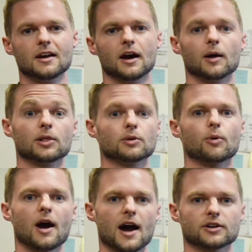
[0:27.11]
a little
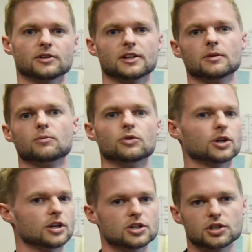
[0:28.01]
more accurately the
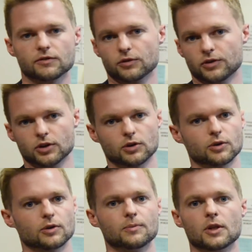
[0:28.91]
condition of your
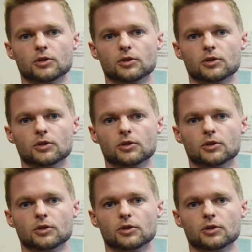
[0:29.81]
vehicle.